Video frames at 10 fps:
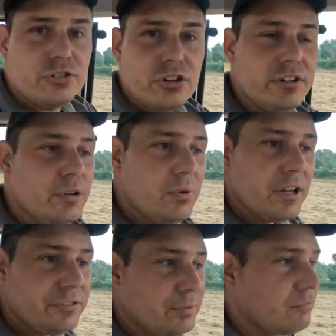I'll show you
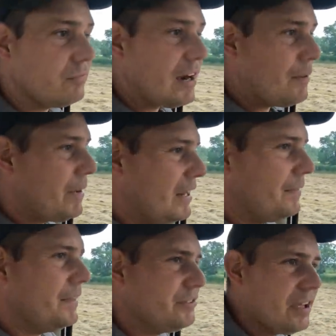us round
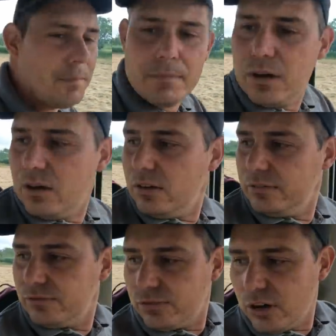baling this up
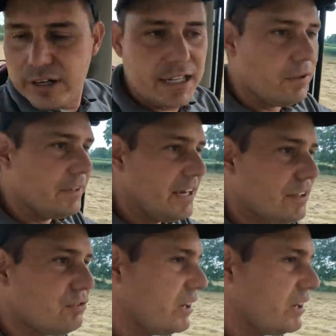on Friday on the next